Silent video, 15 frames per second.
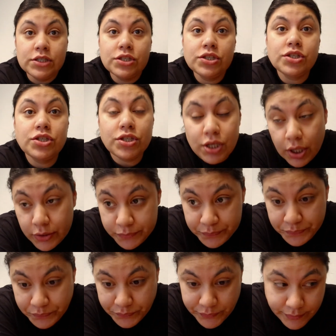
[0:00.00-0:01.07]
so
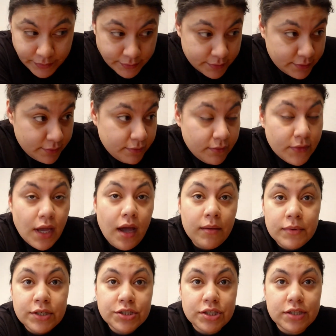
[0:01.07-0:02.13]
I'm
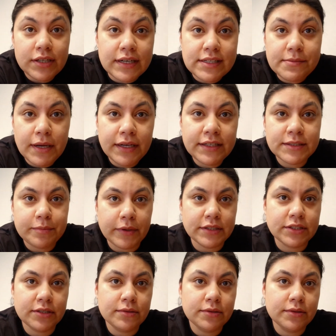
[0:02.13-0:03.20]
gonna show you guys my
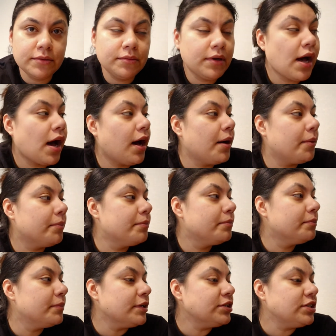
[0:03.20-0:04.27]
Nespresso
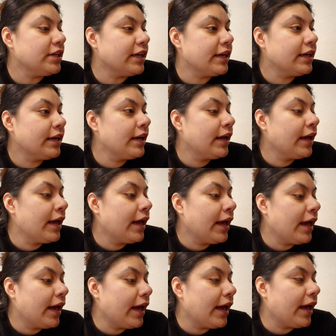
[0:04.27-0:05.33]
machine,
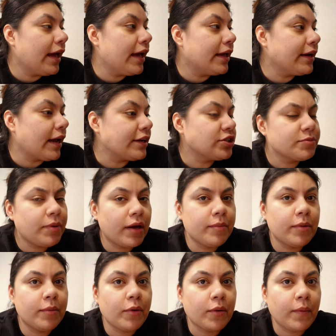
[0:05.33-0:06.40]
and I should probably
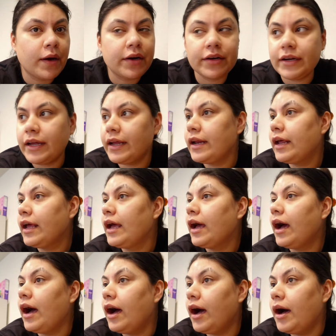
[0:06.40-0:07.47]
put more water in it.
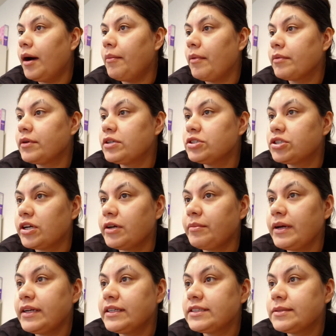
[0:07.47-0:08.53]
I'm gonna show you
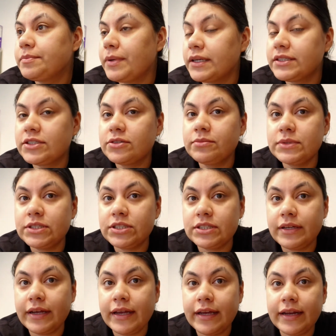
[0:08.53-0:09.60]
my Nespresso
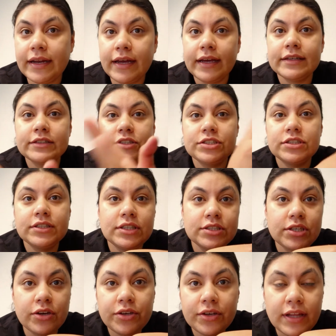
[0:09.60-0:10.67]
machine,
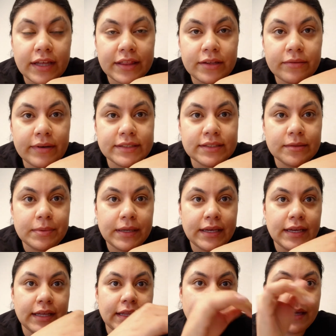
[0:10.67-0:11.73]
show you like the
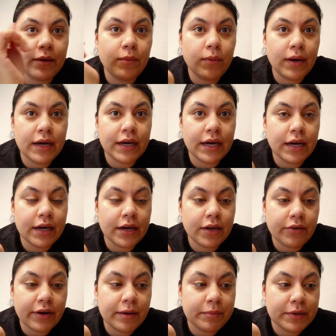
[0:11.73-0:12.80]
recipe and like what
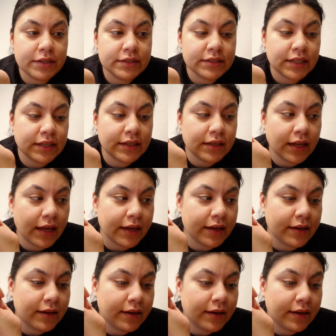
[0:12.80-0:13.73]
creamers and like